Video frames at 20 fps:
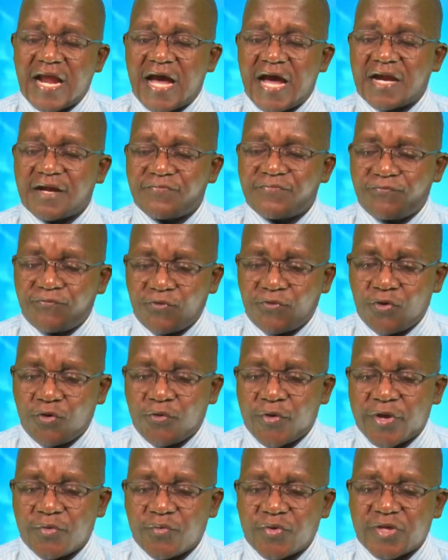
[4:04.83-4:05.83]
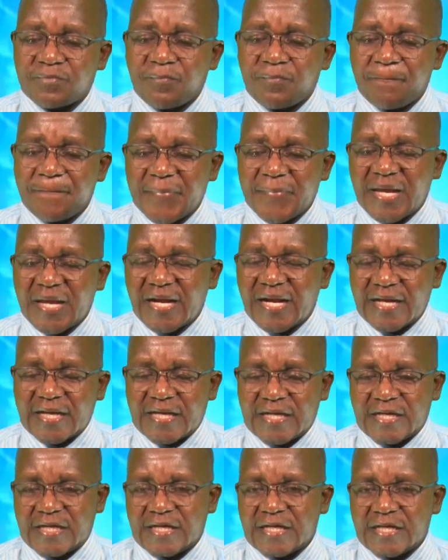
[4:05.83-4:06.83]
a land flowing with
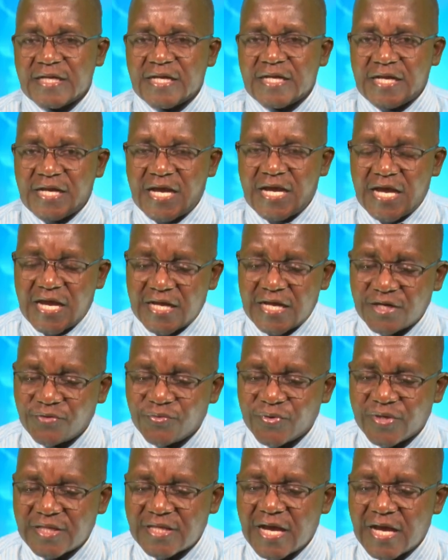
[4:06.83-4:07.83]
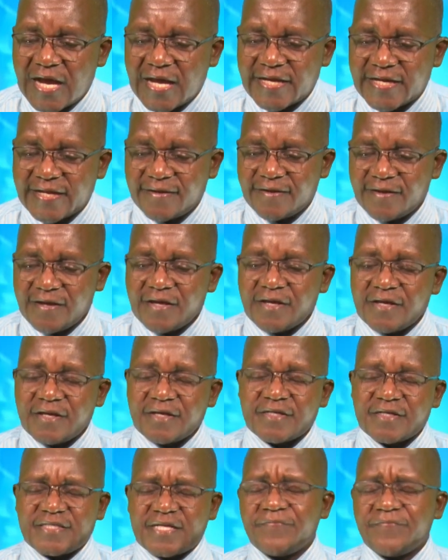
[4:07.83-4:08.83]
milk and with honey."
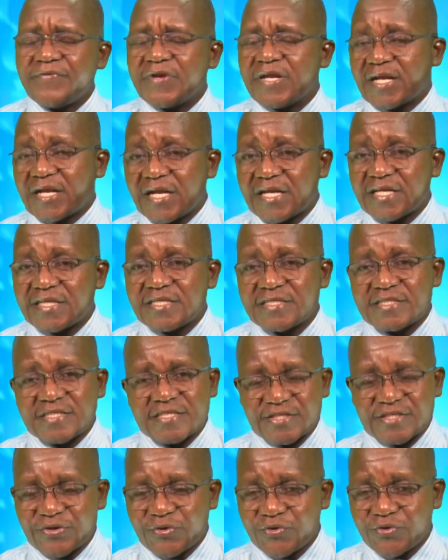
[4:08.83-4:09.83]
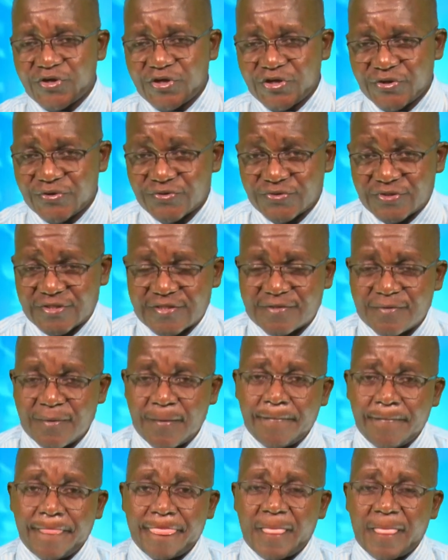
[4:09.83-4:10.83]
Definitely, this is good news,
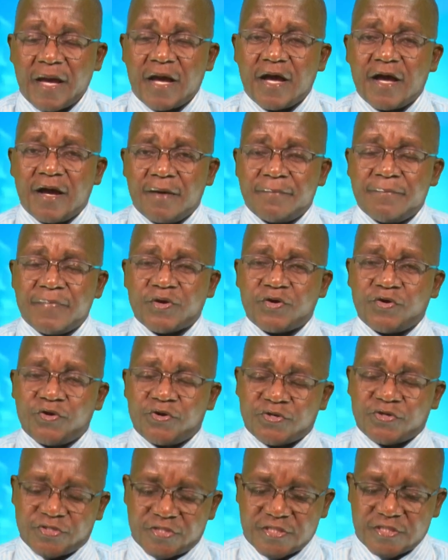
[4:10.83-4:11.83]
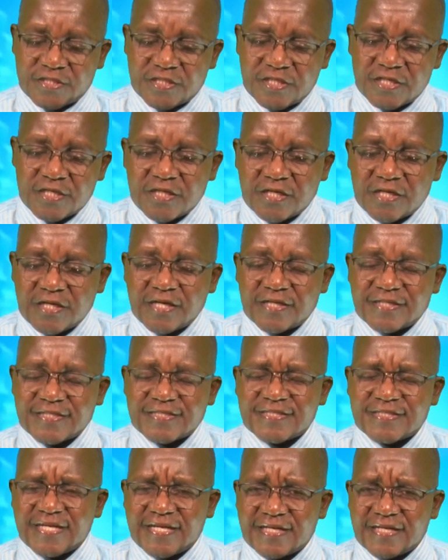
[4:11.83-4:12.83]
because
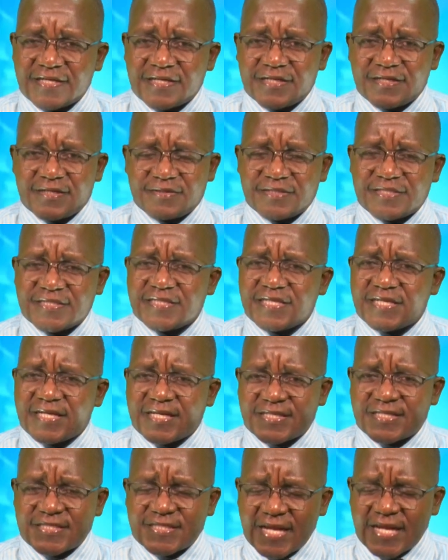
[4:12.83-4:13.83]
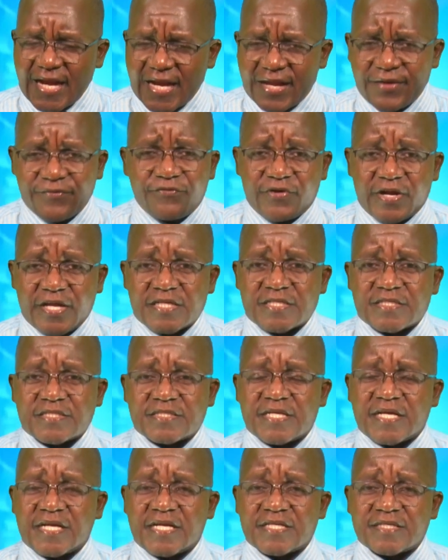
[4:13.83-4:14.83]
there is
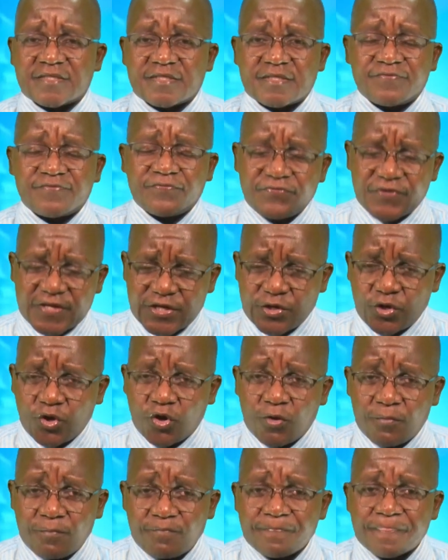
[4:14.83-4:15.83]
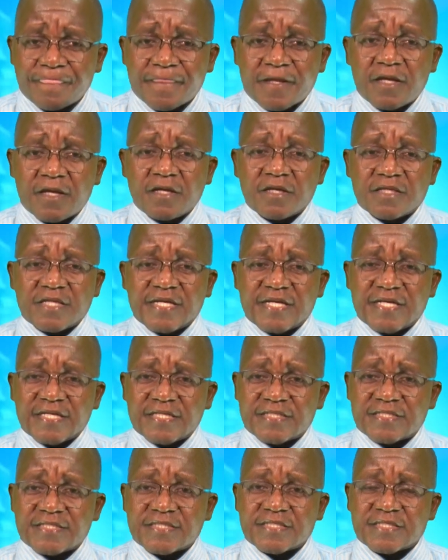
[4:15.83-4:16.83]
deliverance, there is freedom,
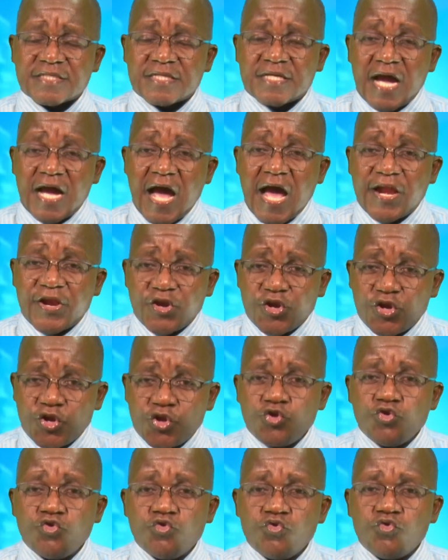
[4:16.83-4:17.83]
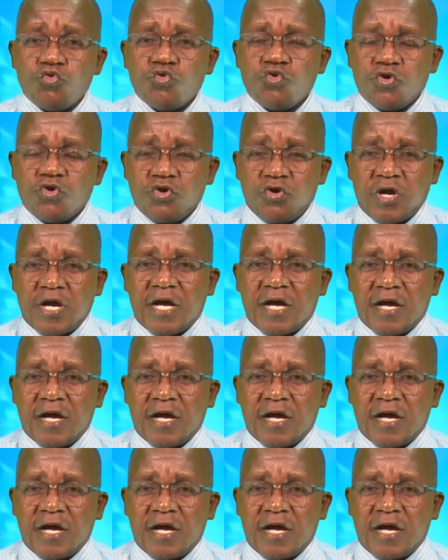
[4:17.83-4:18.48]
there is a new